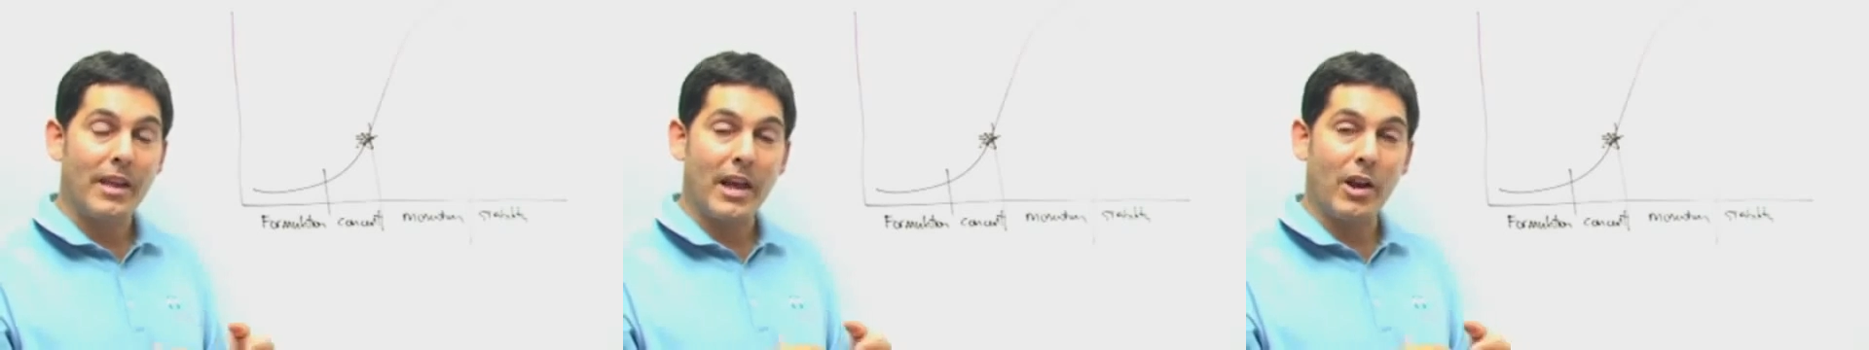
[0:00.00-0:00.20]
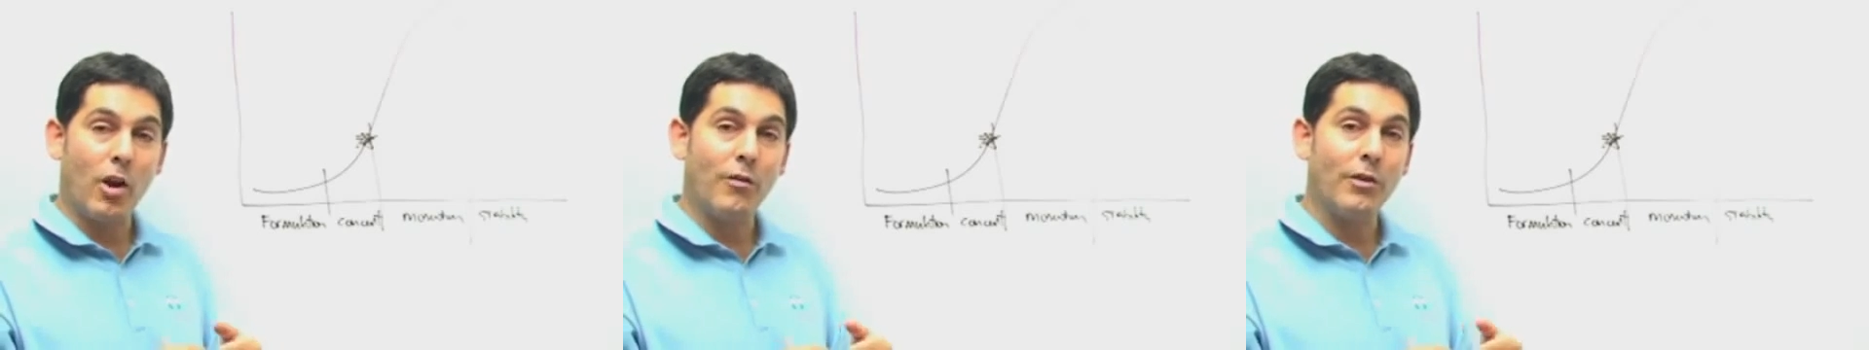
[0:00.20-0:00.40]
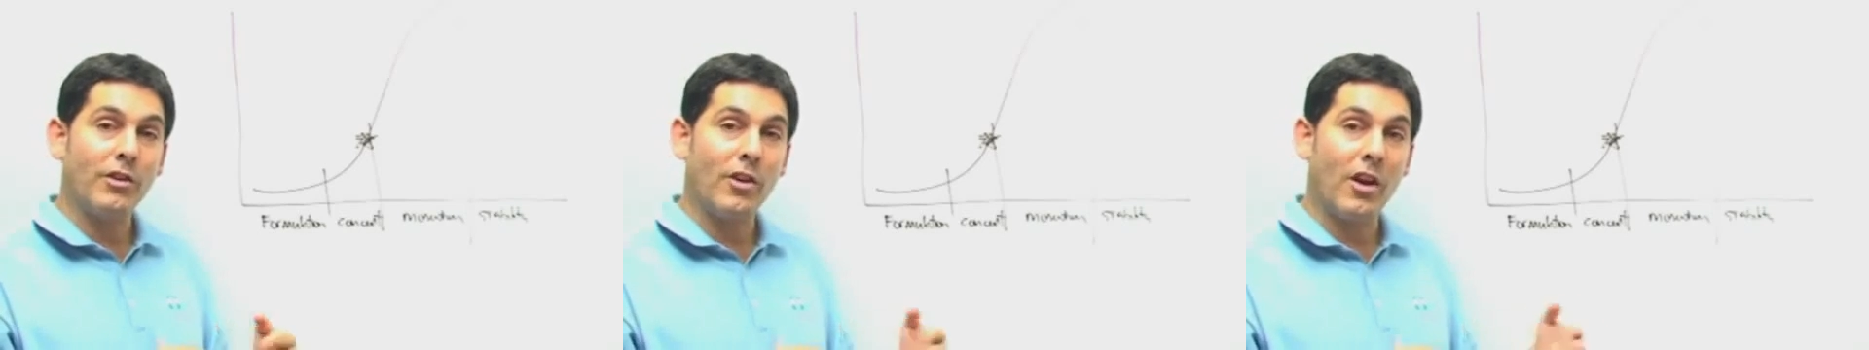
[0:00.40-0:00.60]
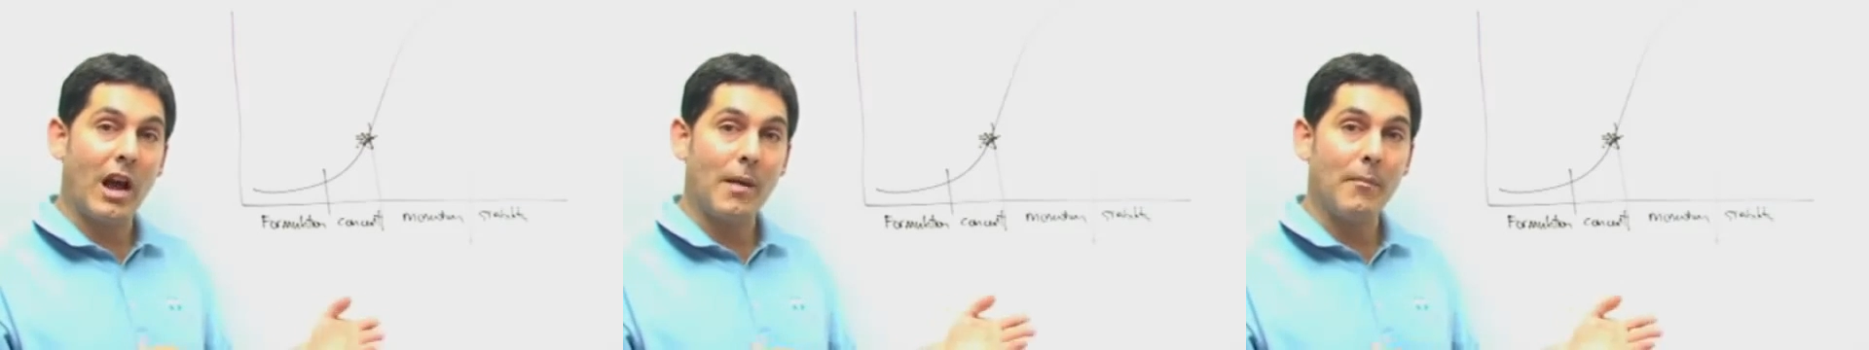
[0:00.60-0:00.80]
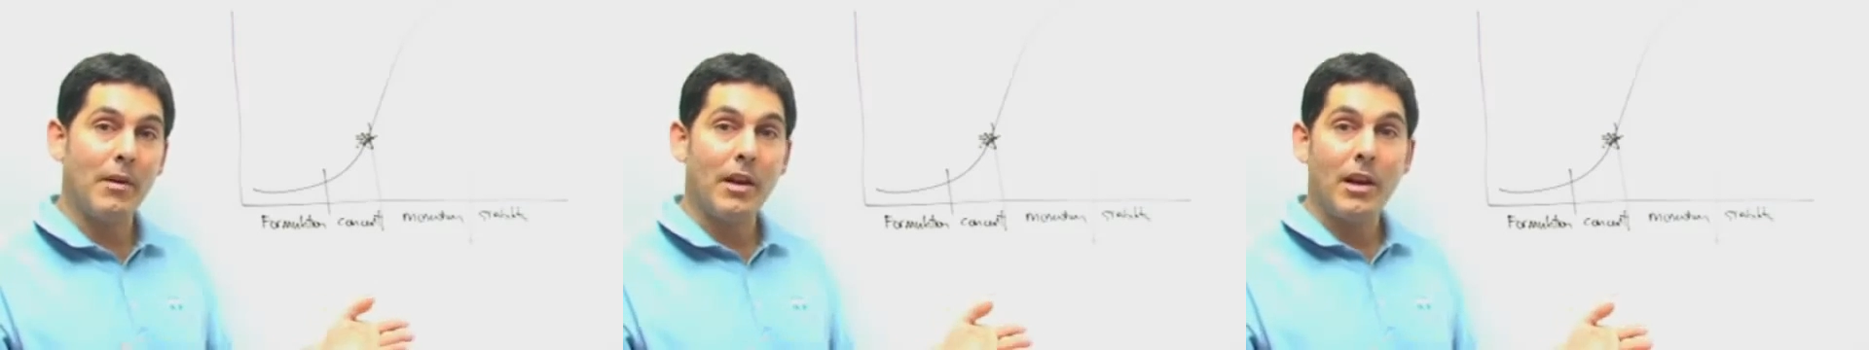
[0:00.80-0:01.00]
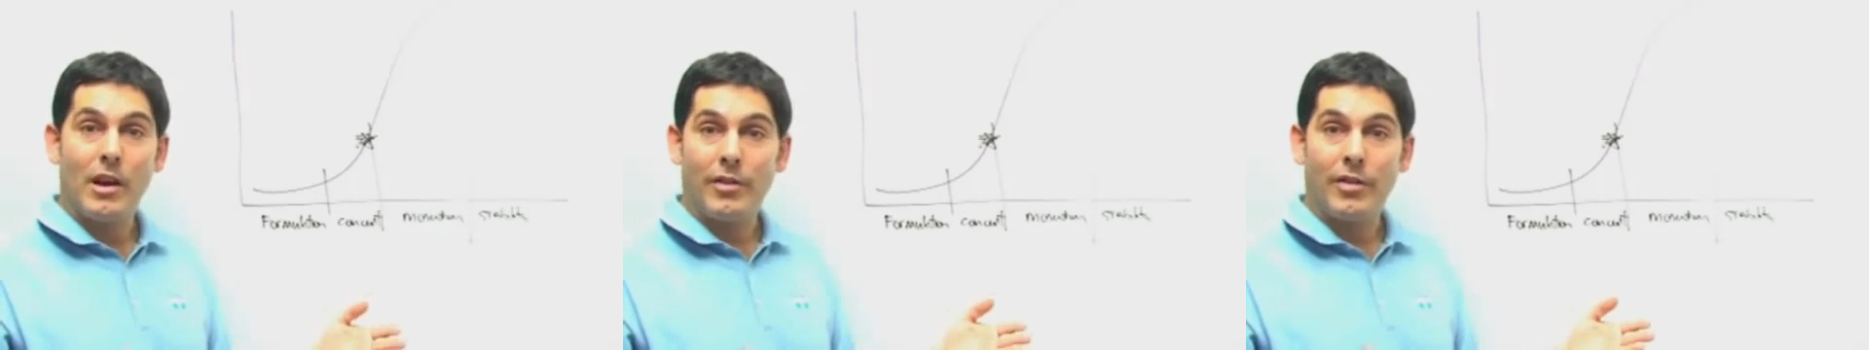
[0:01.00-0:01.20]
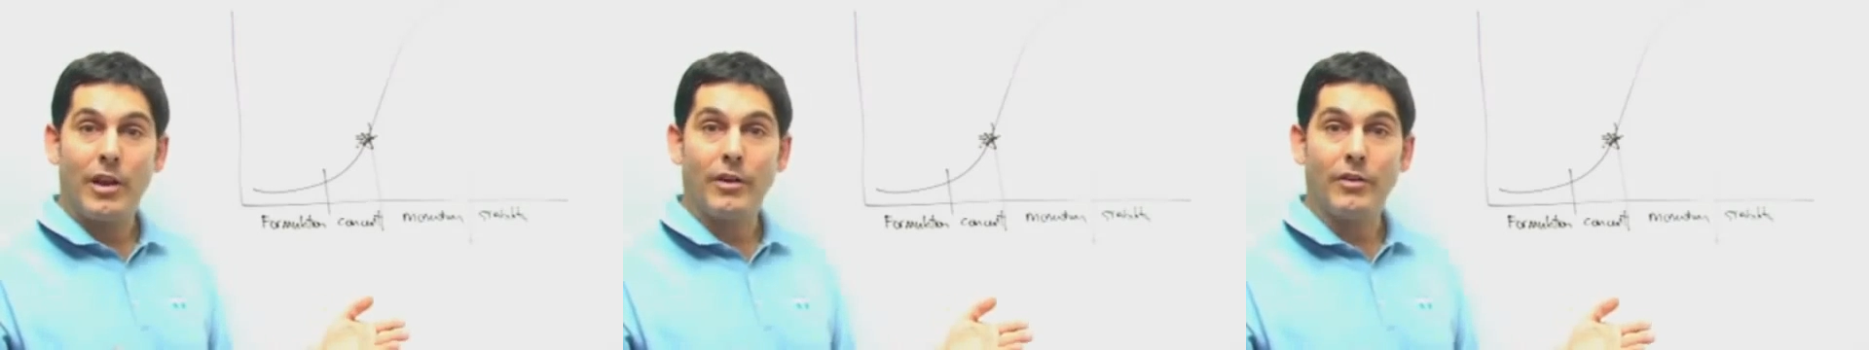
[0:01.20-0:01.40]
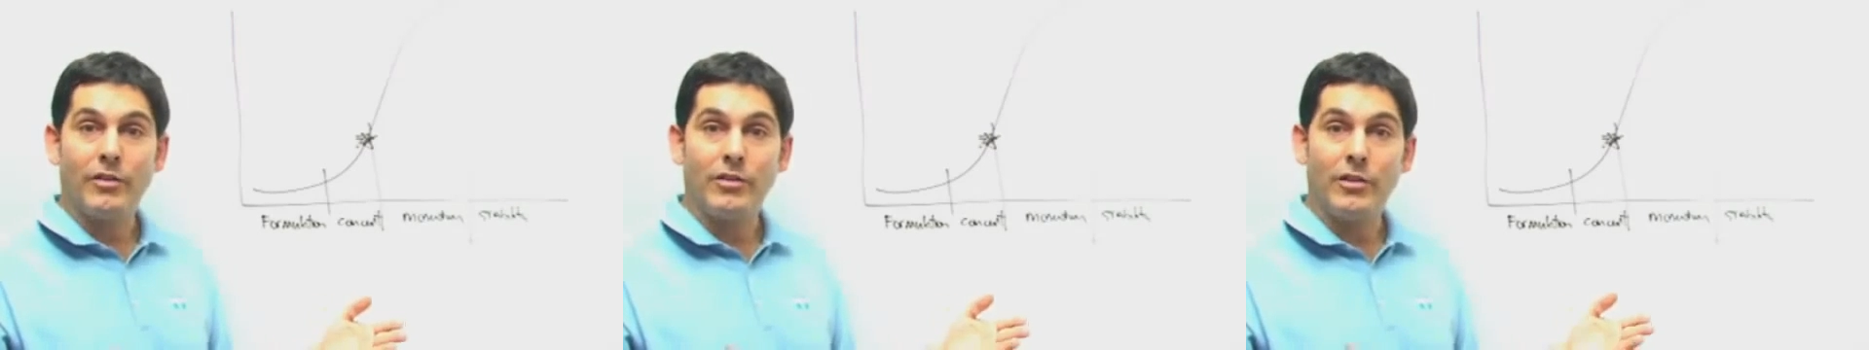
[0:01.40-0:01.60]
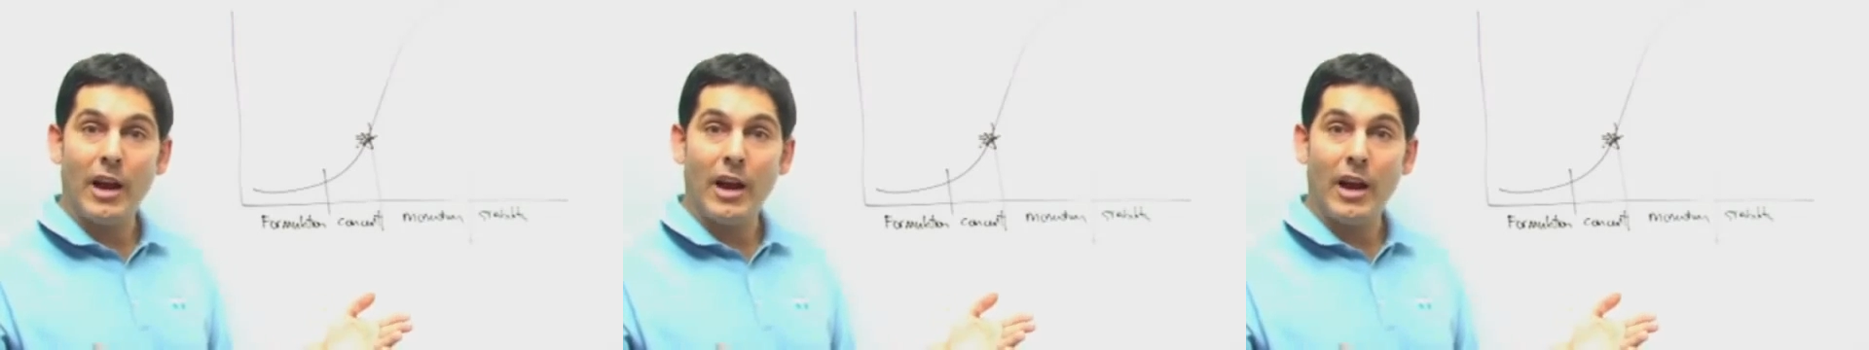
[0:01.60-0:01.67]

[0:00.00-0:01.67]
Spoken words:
And over time, there's